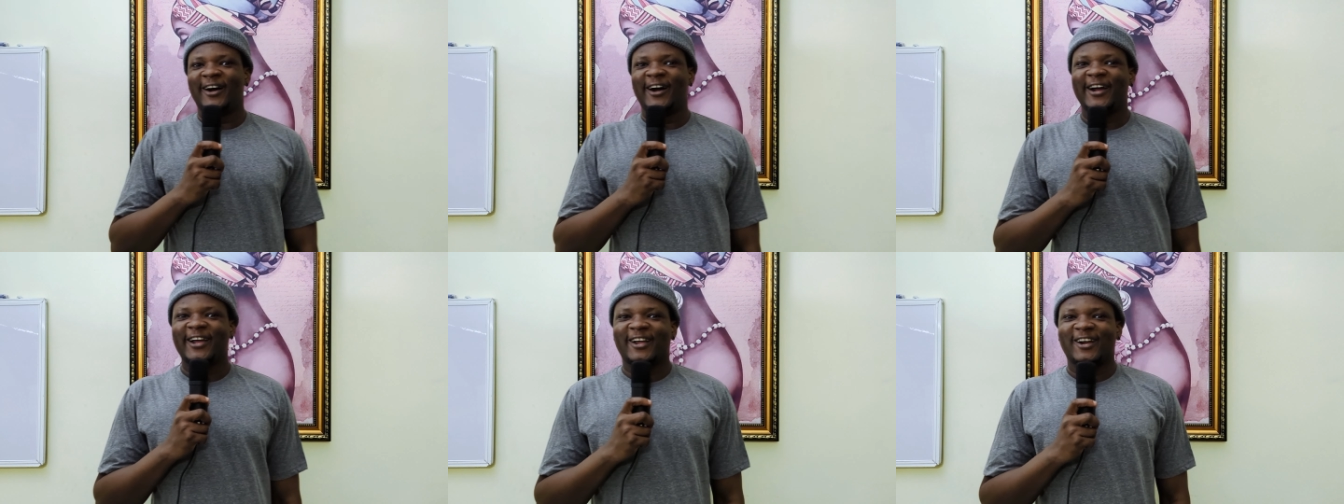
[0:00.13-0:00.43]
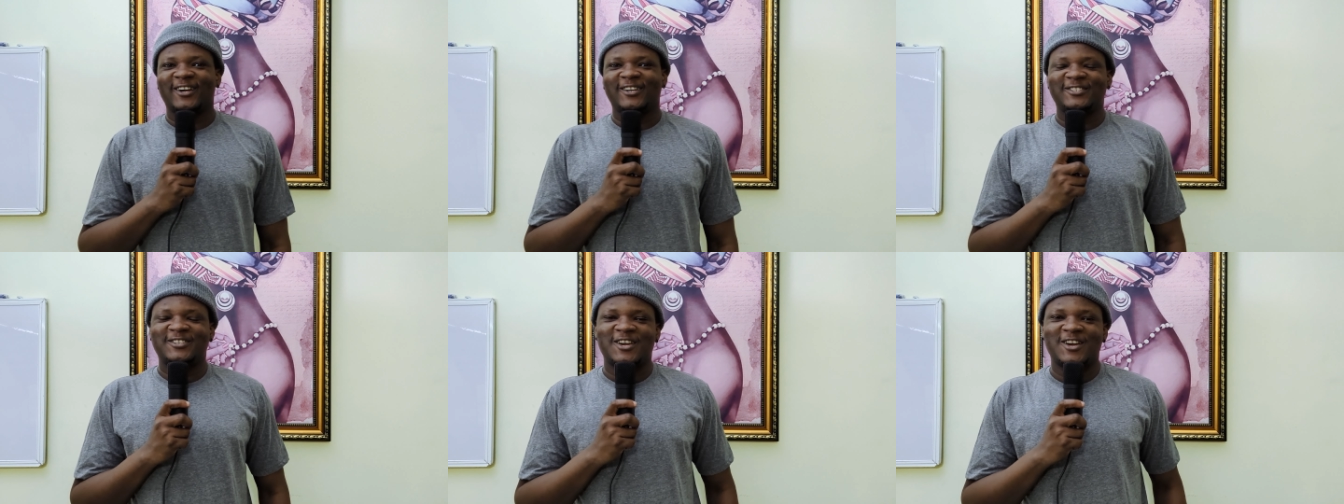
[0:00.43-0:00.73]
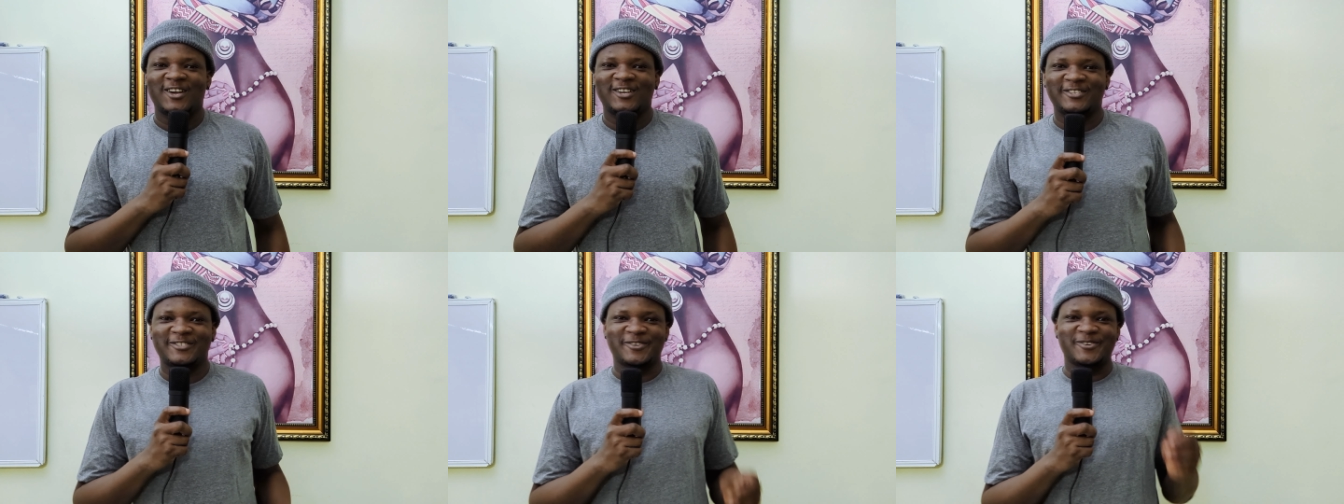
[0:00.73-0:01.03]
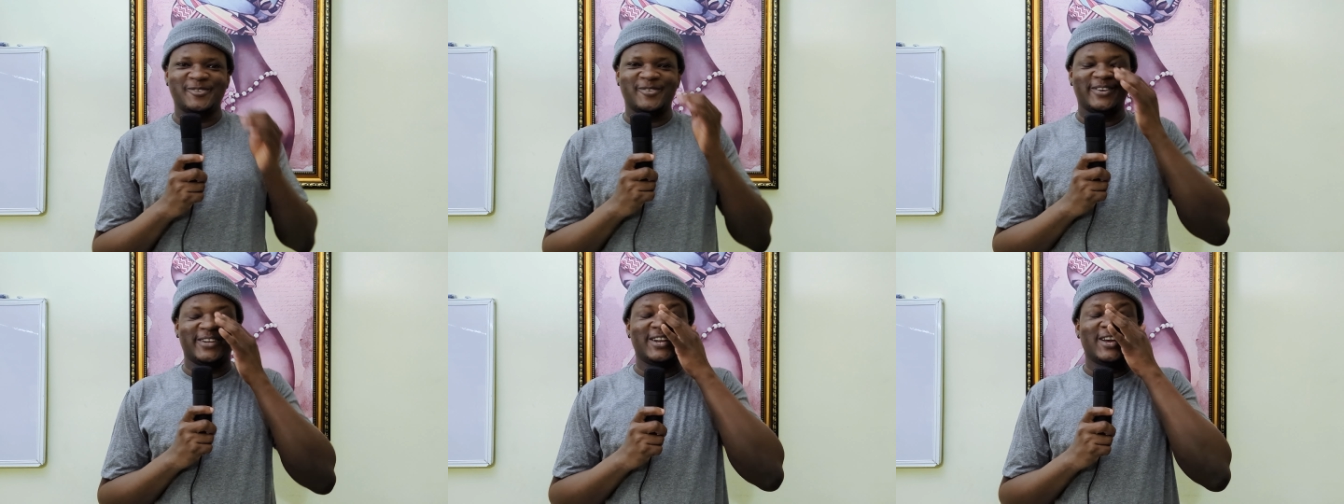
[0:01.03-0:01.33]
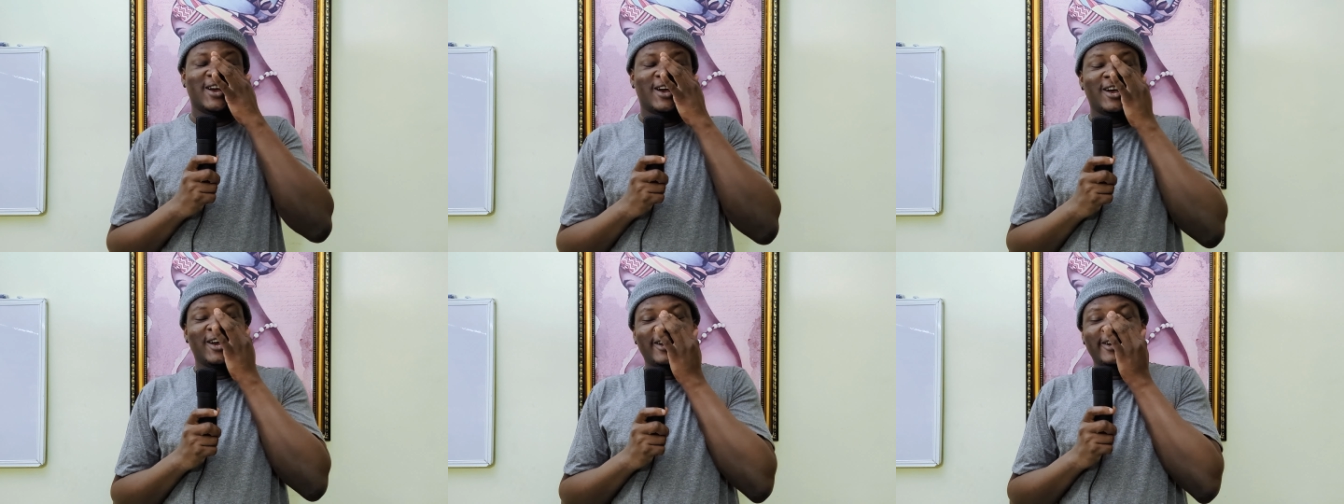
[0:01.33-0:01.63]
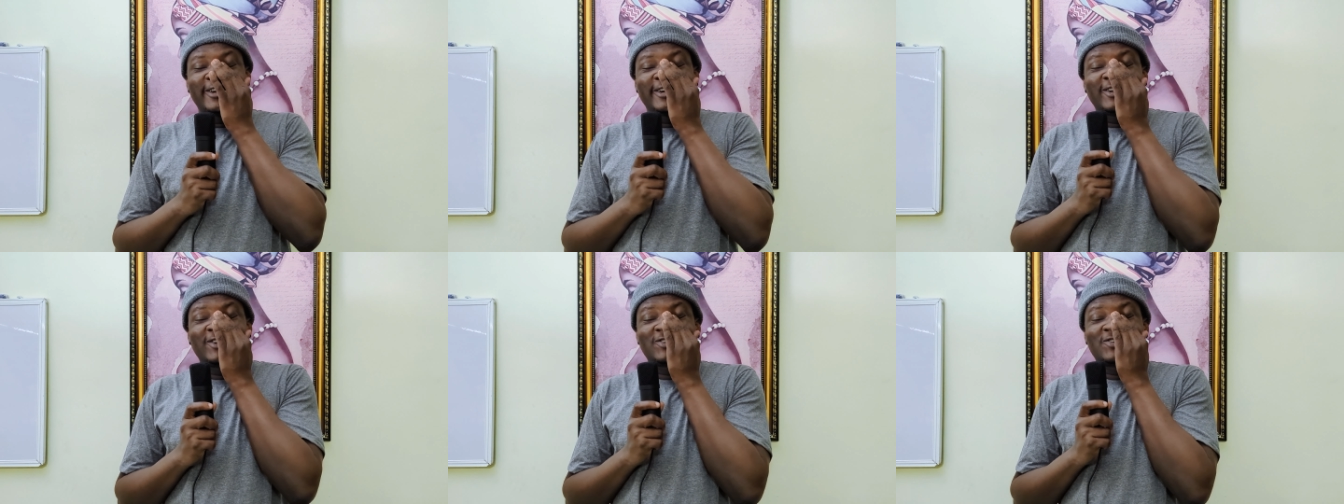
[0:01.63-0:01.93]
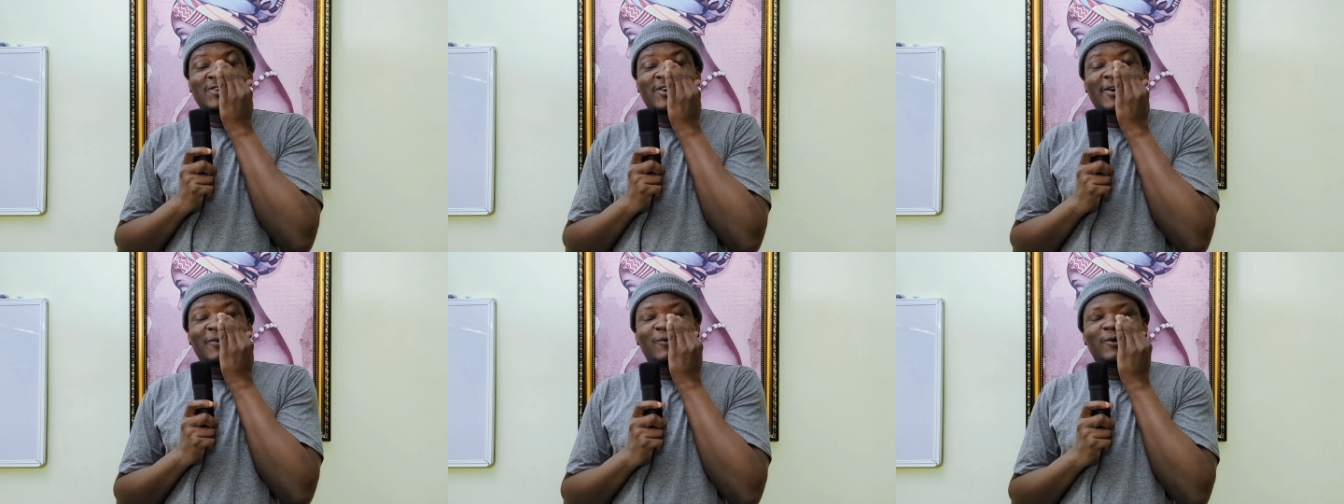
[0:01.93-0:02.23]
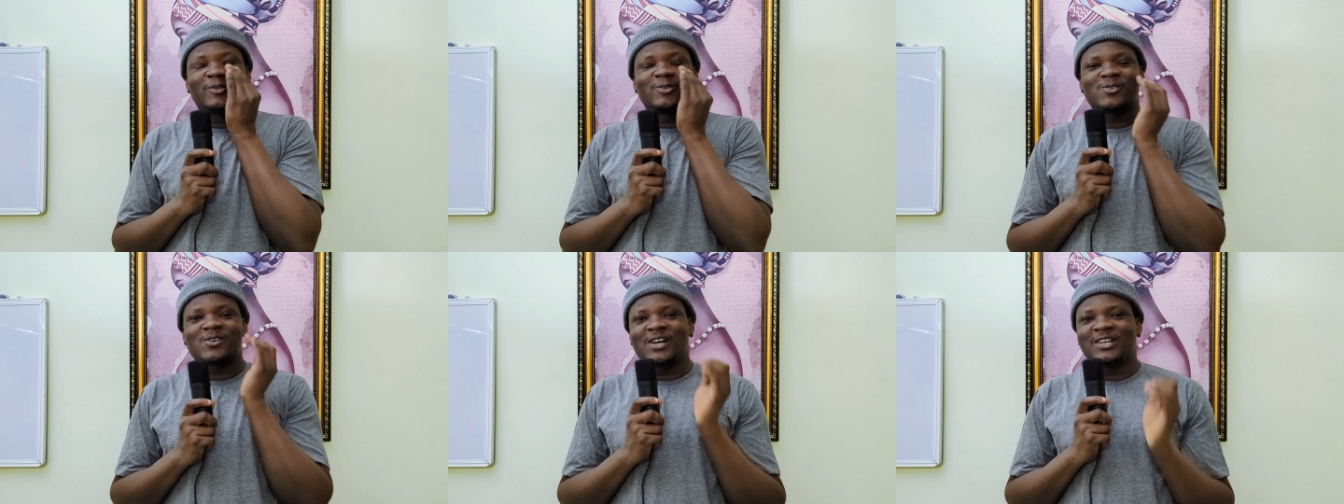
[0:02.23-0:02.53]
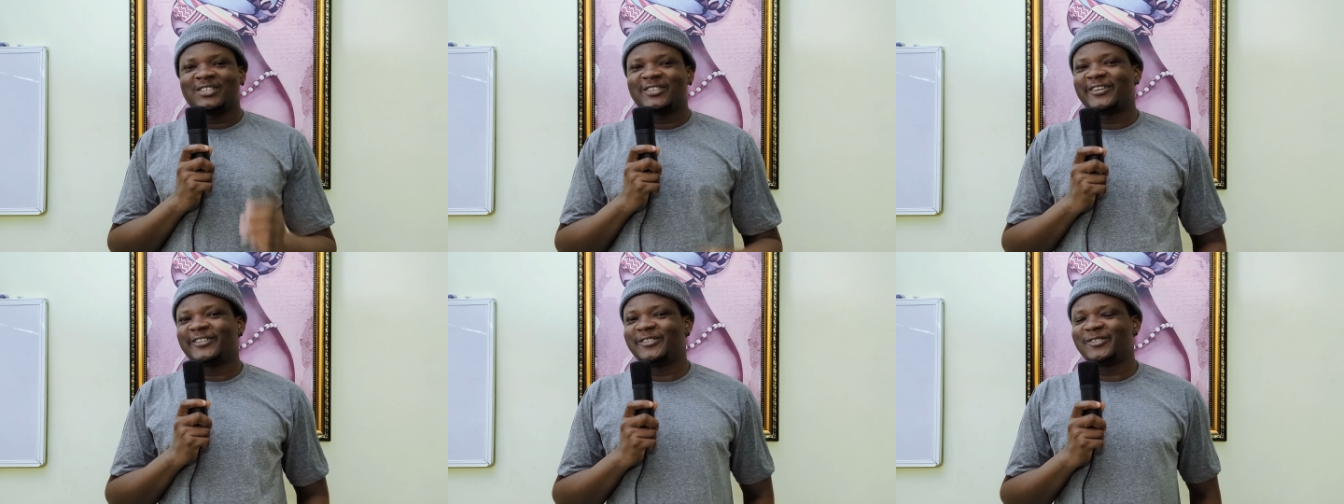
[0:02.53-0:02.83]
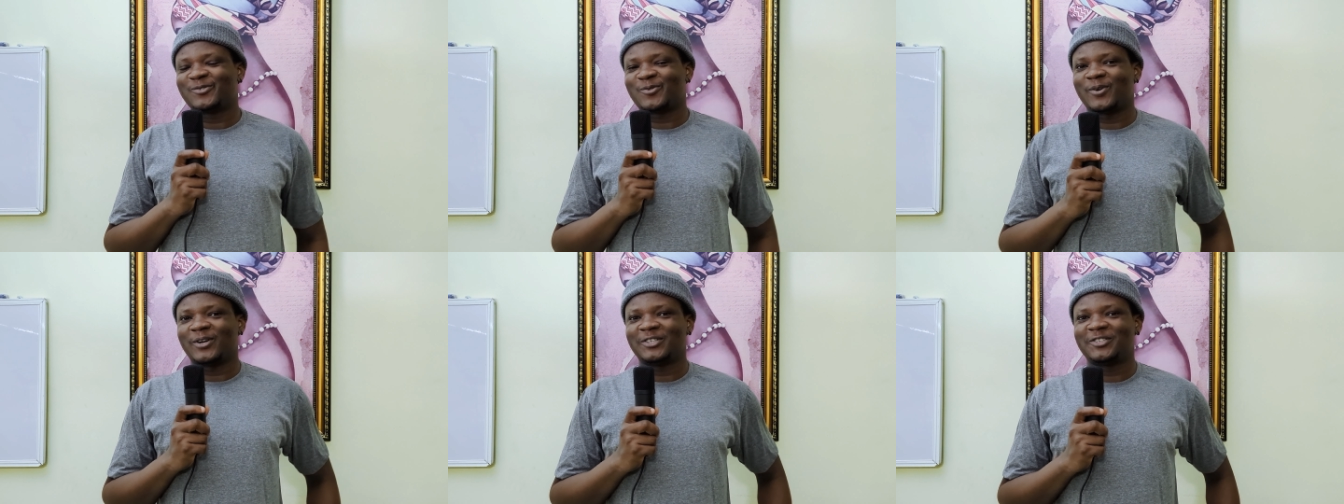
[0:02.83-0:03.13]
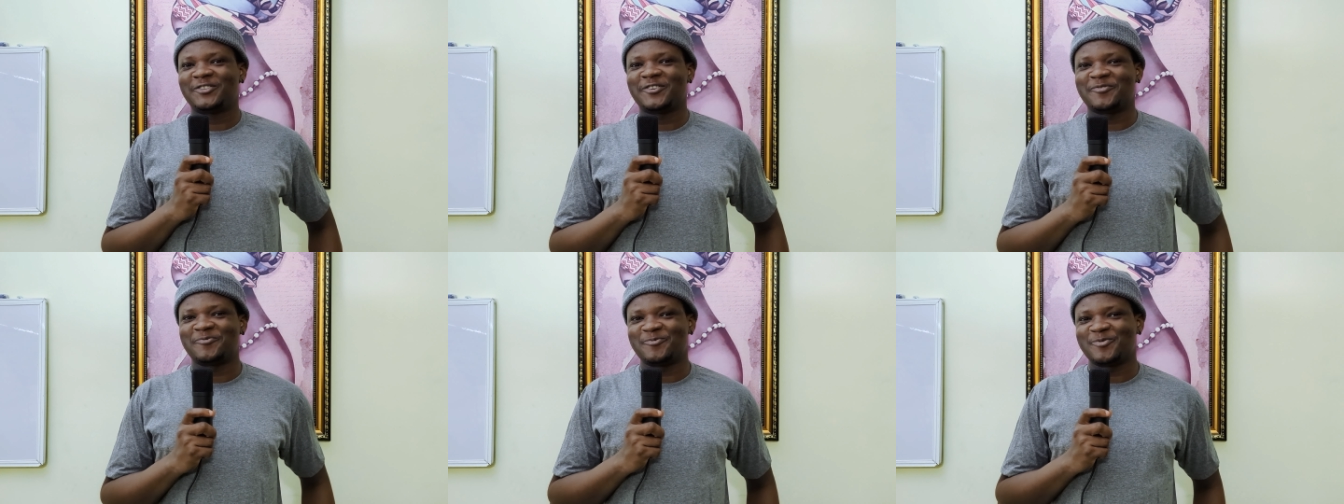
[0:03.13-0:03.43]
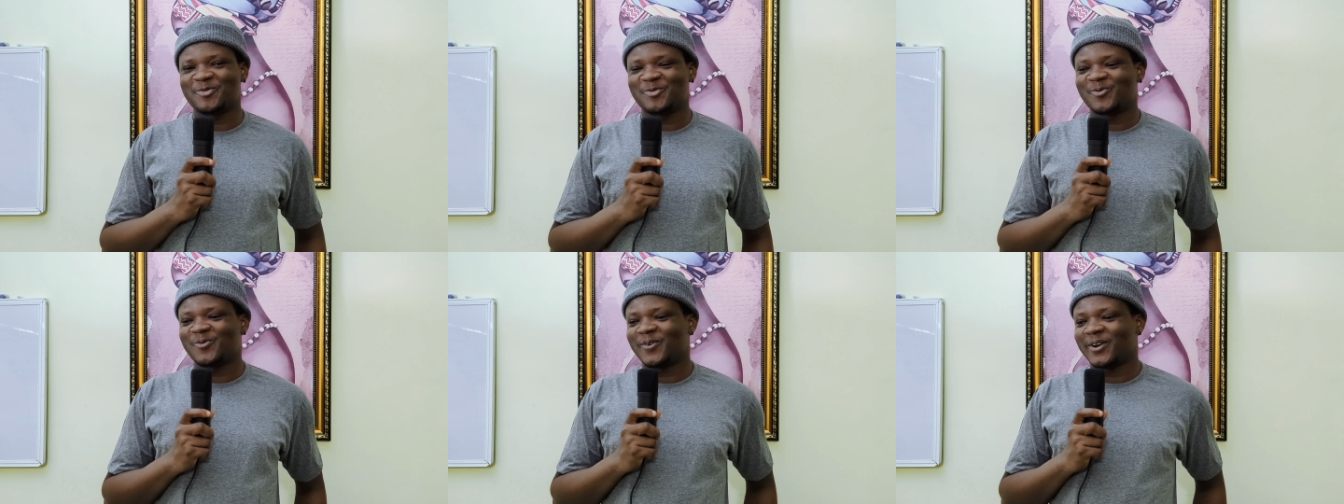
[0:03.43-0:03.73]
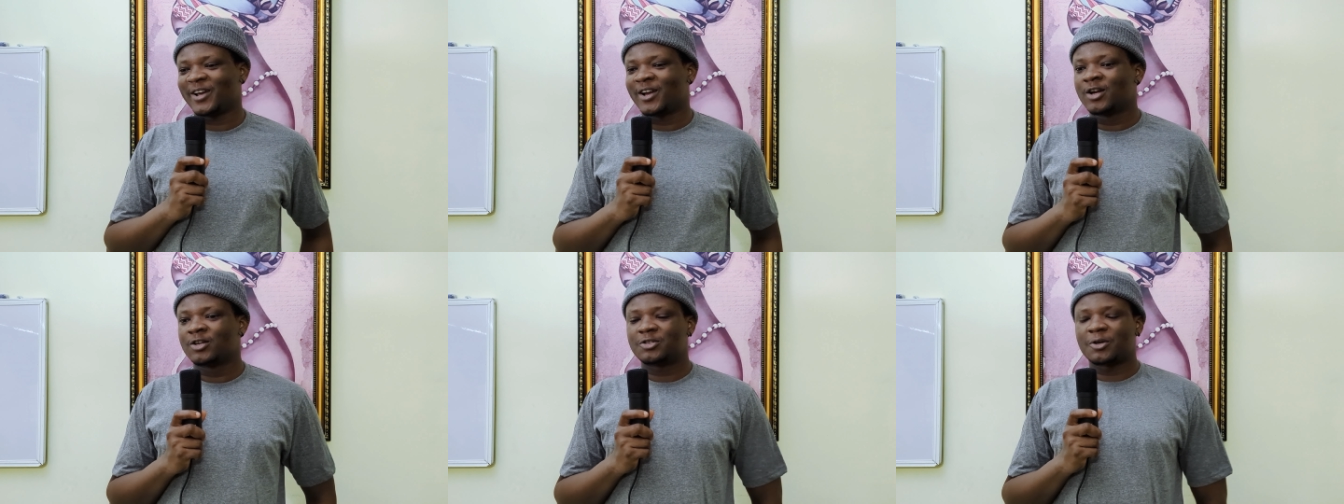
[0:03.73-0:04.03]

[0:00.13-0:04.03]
Hi guys, how's it going? So I want to answer this question real quick.